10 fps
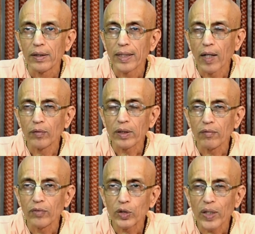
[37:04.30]
now
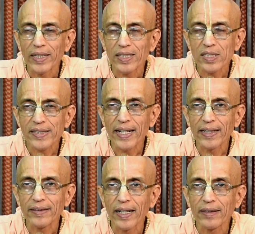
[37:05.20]
we should
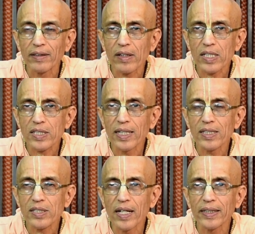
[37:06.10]
understand that the
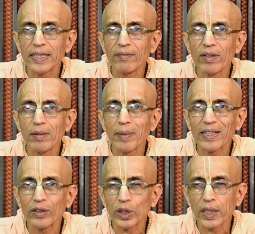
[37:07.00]
results are given by
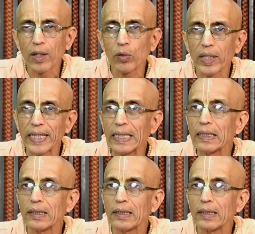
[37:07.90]
Krishna only.